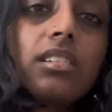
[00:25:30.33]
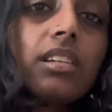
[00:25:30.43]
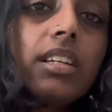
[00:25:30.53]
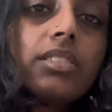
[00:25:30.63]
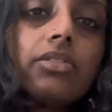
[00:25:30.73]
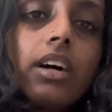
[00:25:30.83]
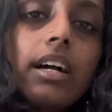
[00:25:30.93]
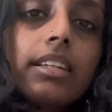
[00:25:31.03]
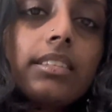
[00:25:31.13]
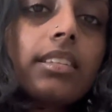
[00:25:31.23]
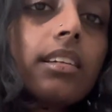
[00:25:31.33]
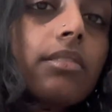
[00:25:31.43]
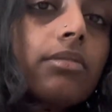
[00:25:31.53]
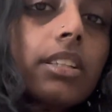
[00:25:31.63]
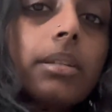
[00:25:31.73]
it's fine. It's like
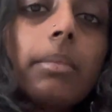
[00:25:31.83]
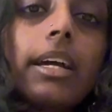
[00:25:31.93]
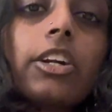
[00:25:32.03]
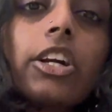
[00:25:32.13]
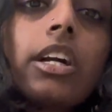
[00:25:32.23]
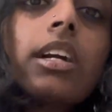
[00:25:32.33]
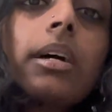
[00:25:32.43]
really minor.